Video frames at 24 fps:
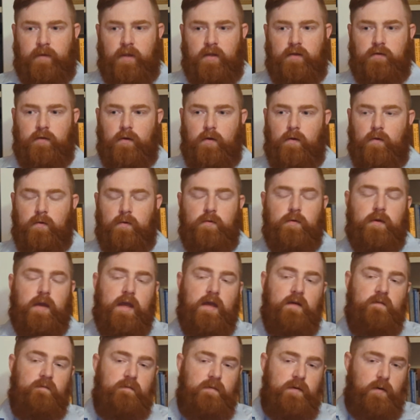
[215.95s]
So you
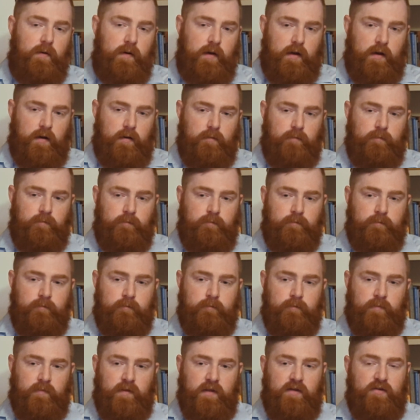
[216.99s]
can't feel air,
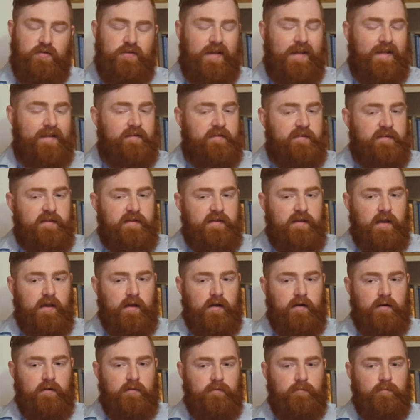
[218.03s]
you can't see
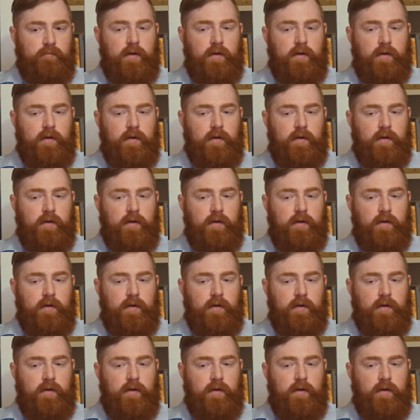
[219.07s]
air,